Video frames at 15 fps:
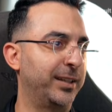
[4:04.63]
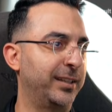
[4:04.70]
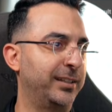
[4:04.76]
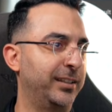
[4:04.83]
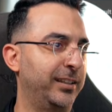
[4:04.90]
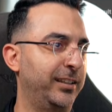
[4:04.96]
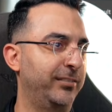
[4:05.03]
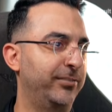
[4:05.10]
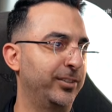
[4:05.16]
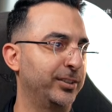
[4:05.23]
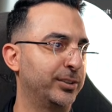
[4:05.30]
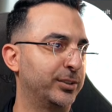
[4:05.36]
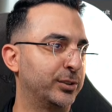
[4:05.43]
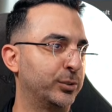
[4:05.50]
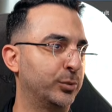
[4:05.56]
And if I
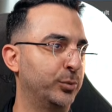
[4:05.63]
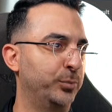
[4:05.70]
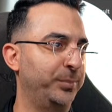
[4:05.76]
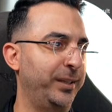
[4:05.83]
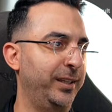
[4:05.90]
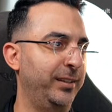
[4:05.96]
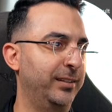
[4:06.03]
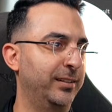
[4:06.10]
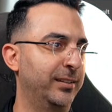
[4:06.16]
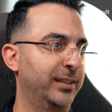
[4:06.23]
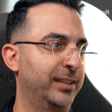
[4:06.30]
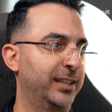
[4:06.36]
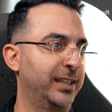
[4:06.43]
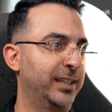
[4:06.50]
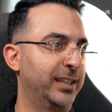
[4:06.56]
zoom in,
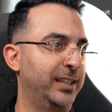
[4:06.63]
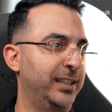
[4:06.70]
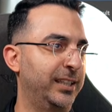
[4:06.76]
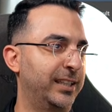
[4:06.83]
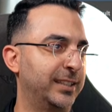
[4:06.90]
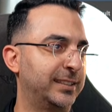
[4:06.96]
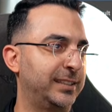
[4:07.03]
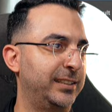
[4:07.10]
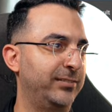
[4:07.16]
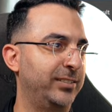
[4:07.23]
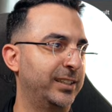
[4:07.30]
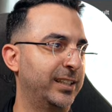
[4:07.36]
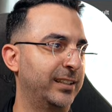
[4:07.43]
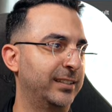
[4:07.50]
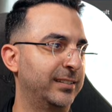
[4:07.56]
you can see we
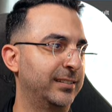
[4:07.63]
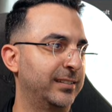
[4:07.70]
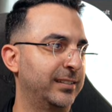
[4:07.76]
can